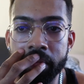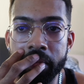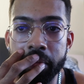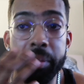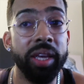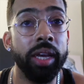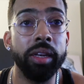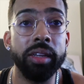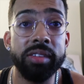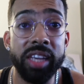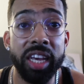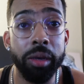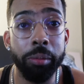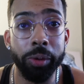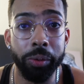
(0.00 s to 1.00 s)
being
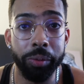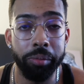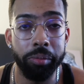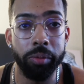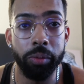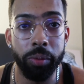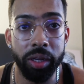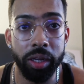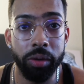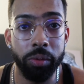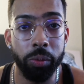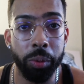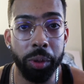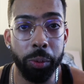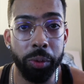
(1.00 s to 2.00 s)
disabled
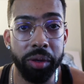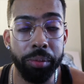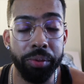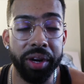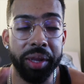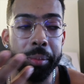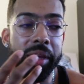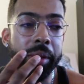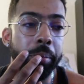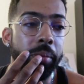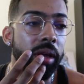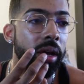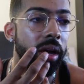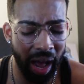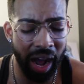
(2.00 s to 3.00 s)
would bring me.
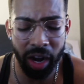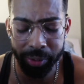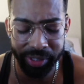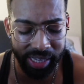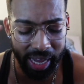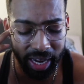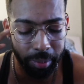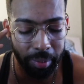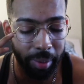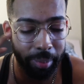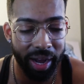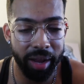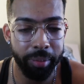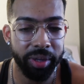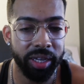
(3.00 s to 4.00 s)
I always had in my
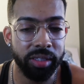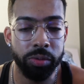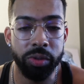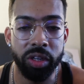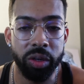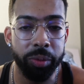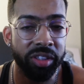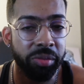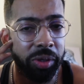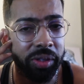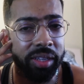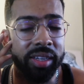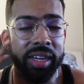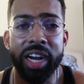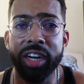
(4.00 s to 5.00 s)
mind, because we spoke
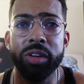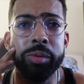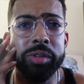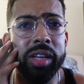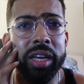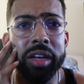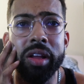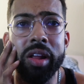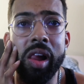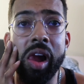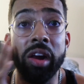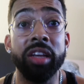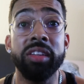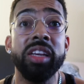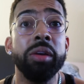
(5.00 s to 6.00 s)
to the doctor, was
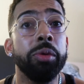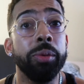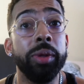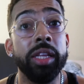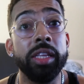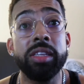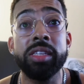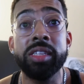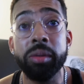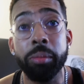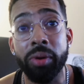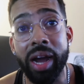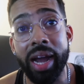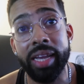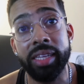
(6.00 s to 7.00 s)
because they were really just
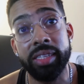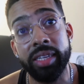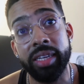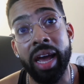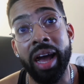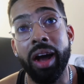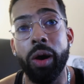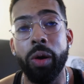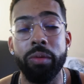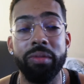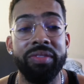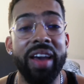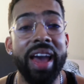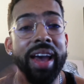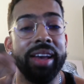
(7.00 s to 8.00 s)
surprised at how
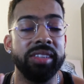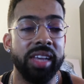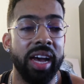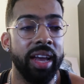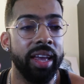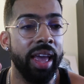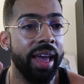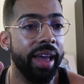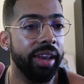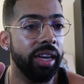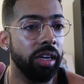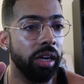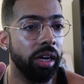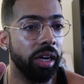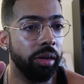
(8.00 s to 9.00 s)
fast I had
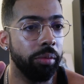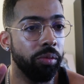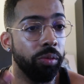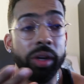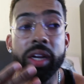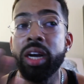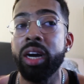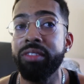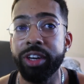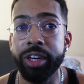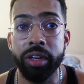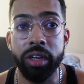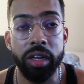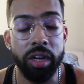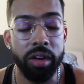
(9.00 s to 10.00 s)

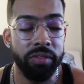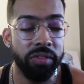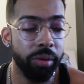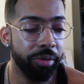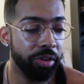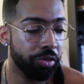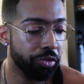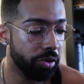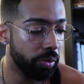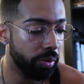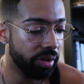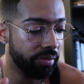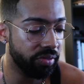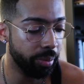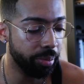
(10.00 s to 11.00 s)
recovered from the stroke
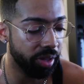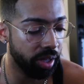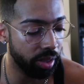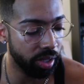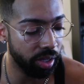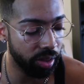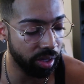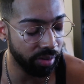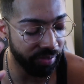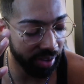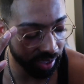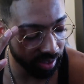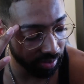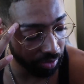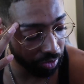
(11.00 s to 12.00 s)
and from the
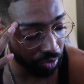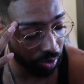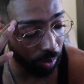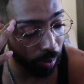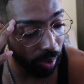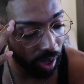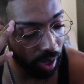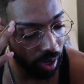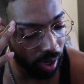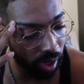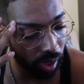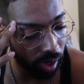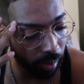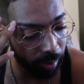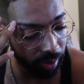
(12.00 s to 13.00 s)
effects of the stroke,
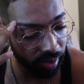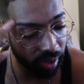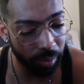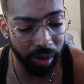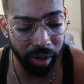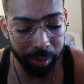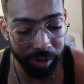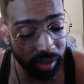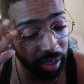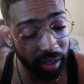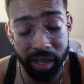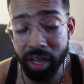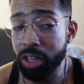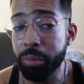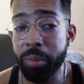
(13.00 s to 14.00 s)
and they were always like,
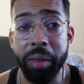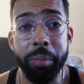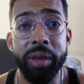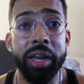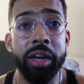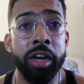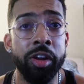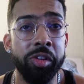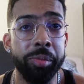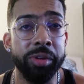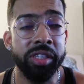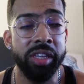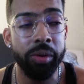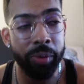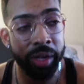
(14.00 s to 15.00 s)
yeah, you might be at
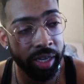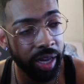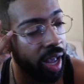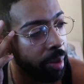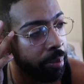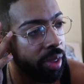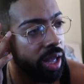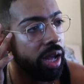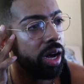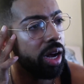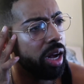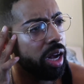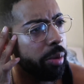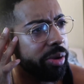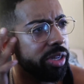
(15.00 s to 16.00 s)
100% one day,
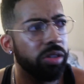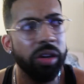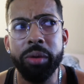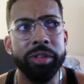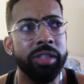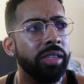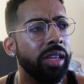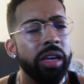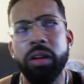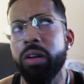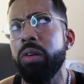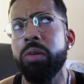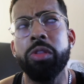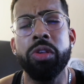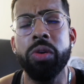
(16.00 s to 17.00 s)
and so I was just like,
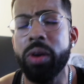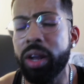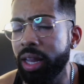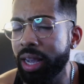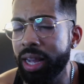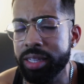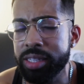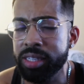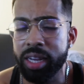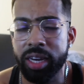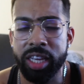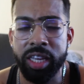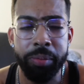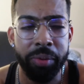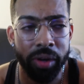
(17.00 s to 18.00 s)
oh sure, I just got to
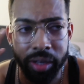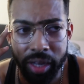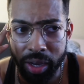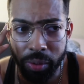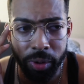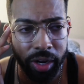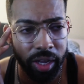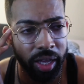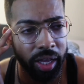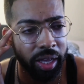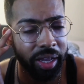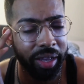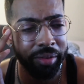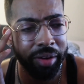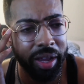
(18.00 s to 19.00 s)
keep on
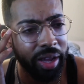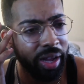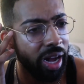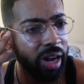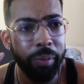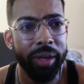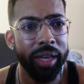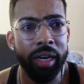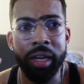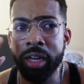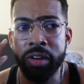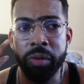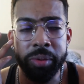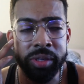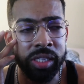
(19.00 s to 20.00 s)
working and I'll be at
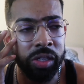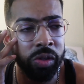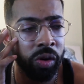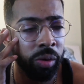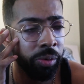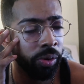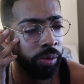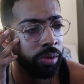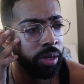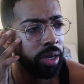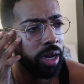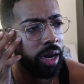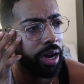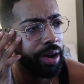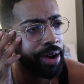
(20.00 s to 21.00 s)
100% normal,
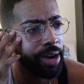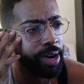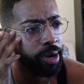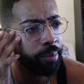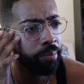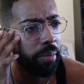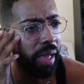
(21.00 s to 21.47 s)
that